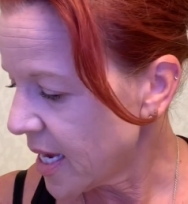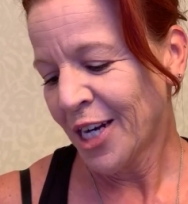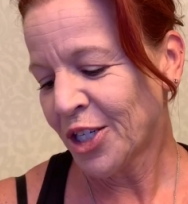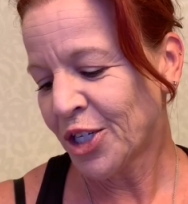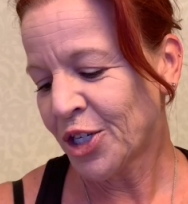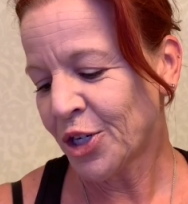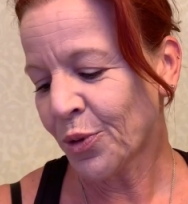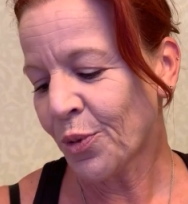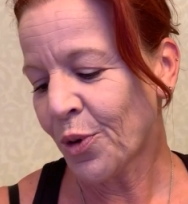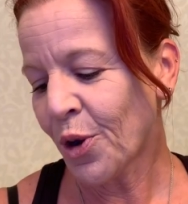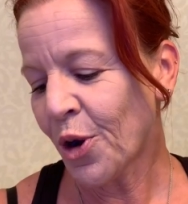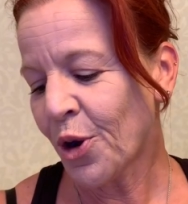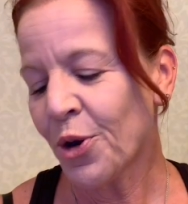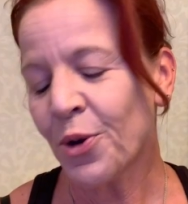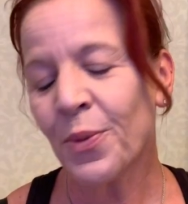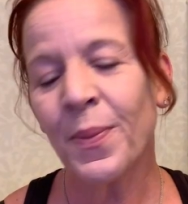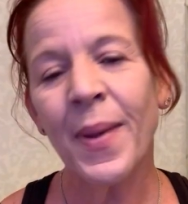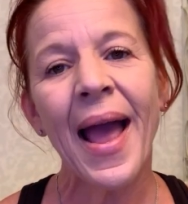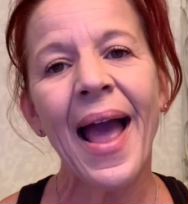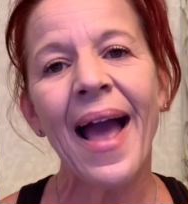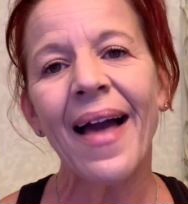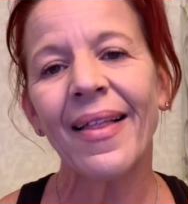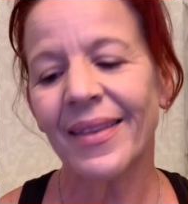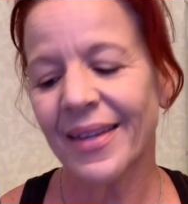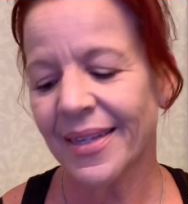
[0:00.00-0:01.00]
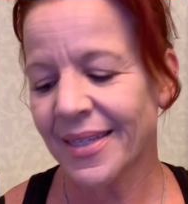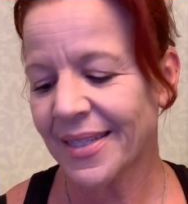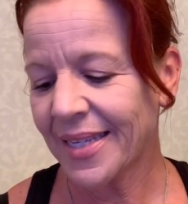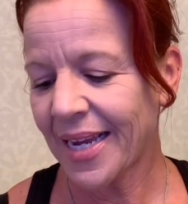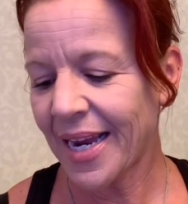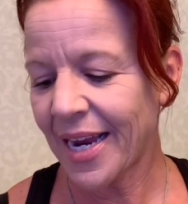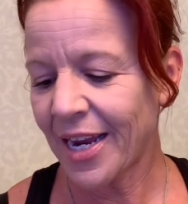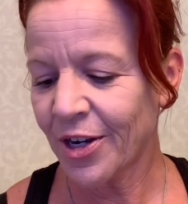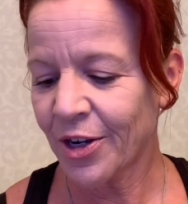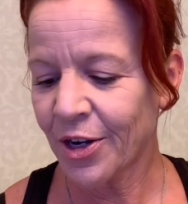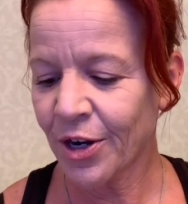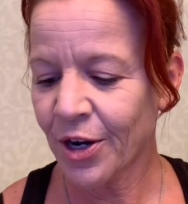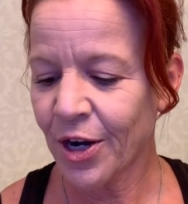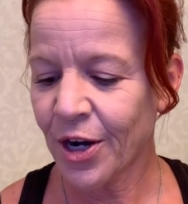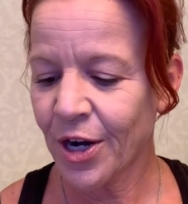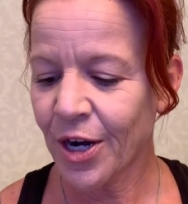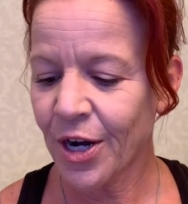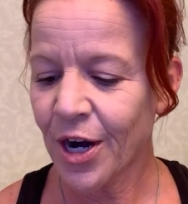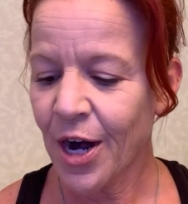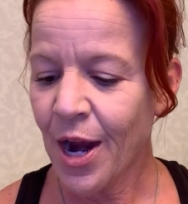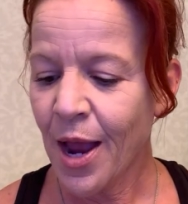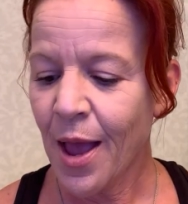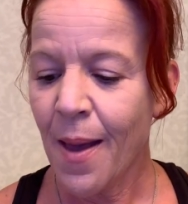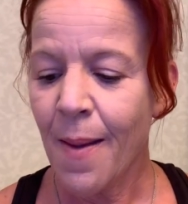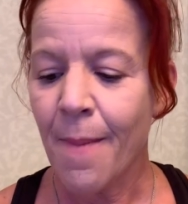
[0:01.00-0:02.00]
Jerome
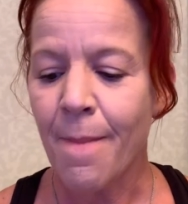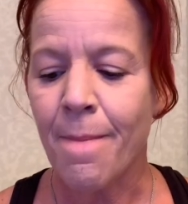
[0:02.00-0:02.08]
Alexander